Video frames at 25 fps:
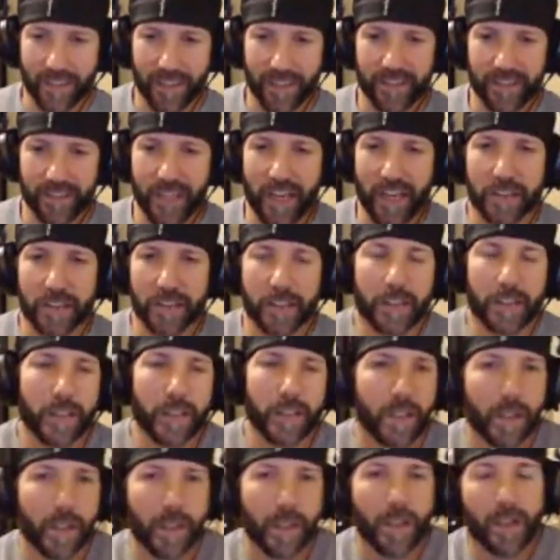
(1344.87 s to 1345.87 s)
exactly.
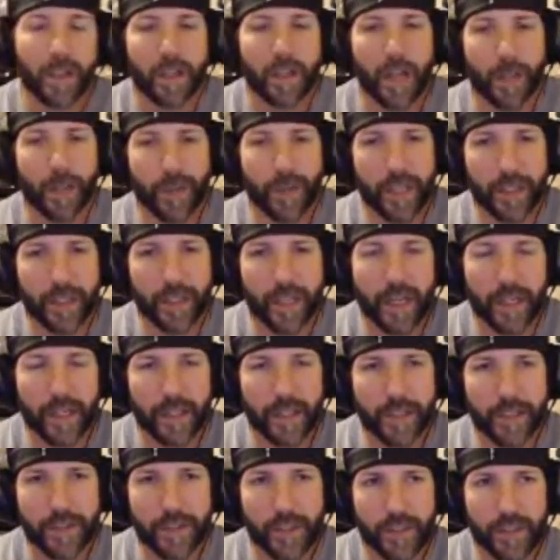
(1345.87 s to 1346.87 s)
I mean,
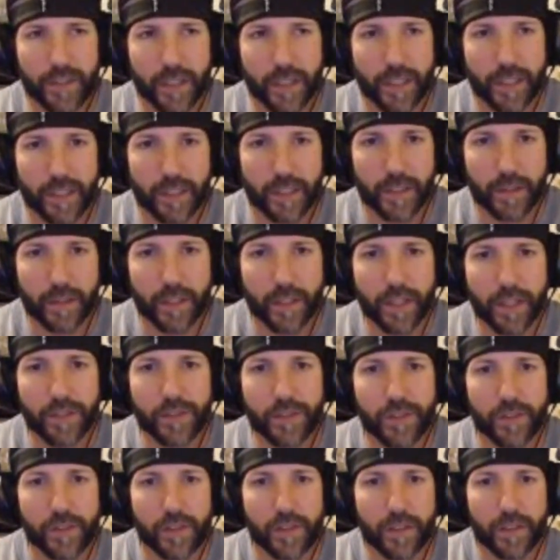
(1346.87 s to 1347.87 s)
yeah, because it's like
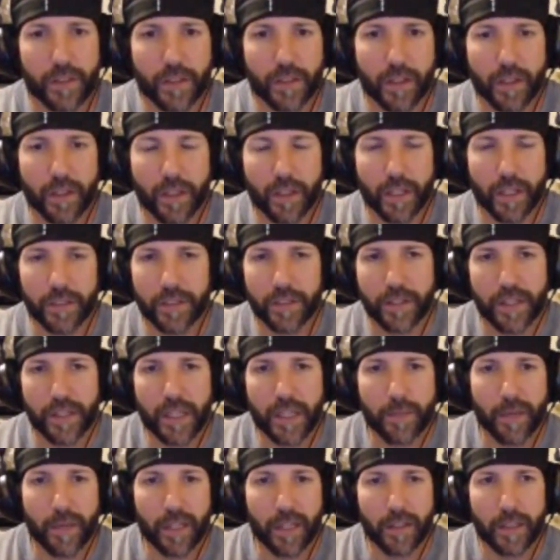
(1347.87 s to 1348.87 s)
because the
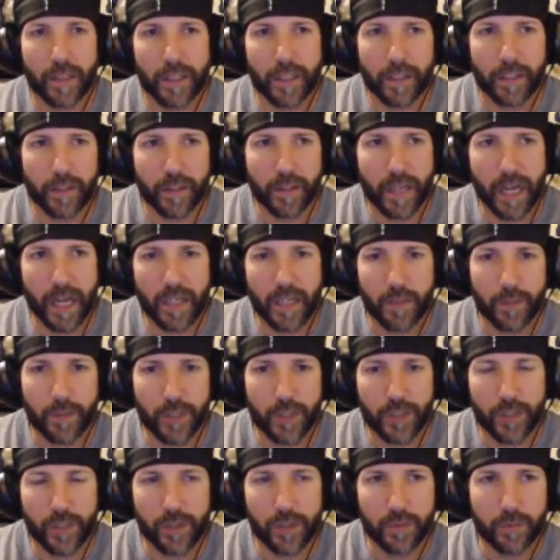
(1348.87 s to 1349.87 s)
thing about like God
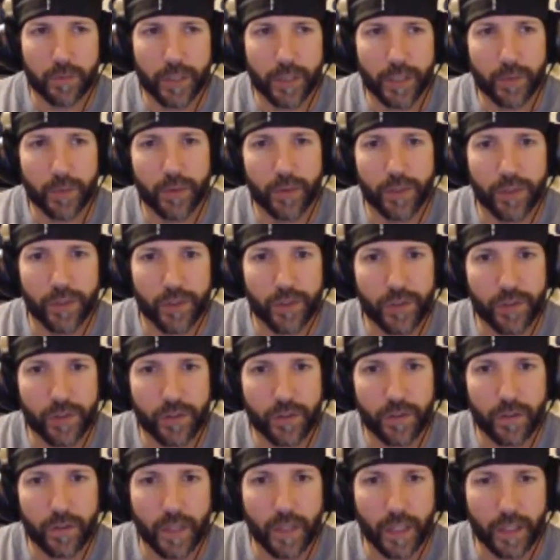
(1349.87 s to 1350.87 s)
Emperor Doom, he
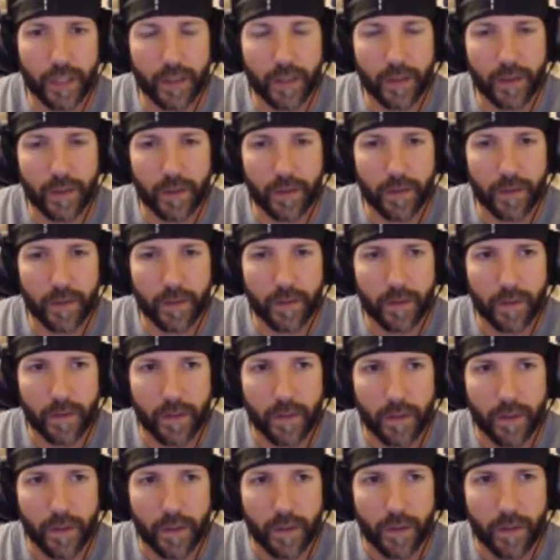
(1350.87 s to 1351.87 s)
was like,
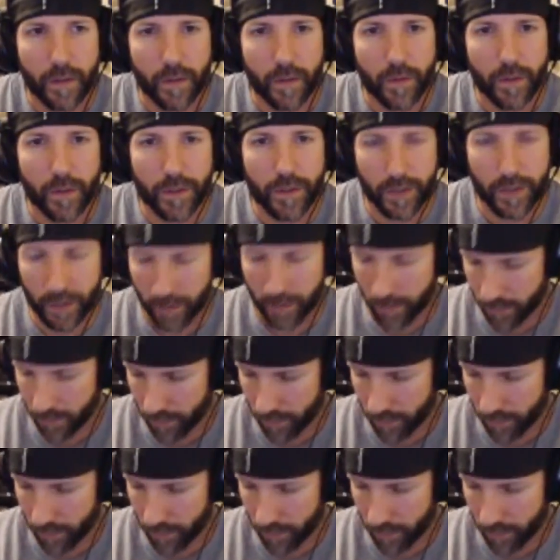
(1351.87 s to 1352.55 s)
was it